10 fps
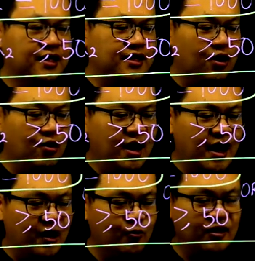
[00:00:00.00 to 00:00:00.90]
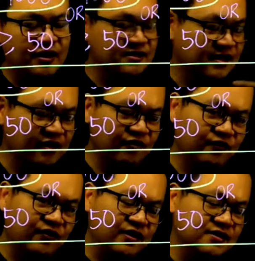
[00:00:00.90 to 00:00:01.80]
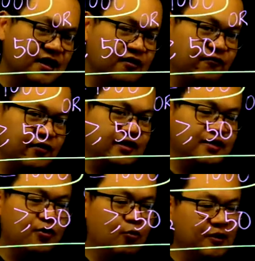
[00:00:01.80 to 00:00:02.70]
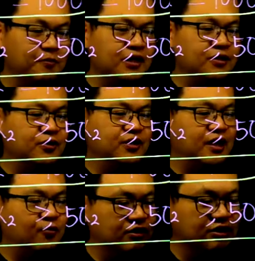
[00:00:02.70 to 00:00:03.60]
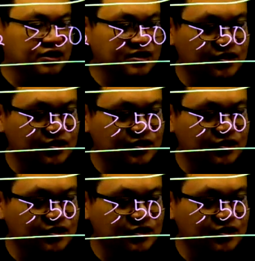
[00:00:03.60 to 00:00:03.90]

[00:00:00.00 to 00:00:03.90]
Now, I will instead of writing 1 million, I will just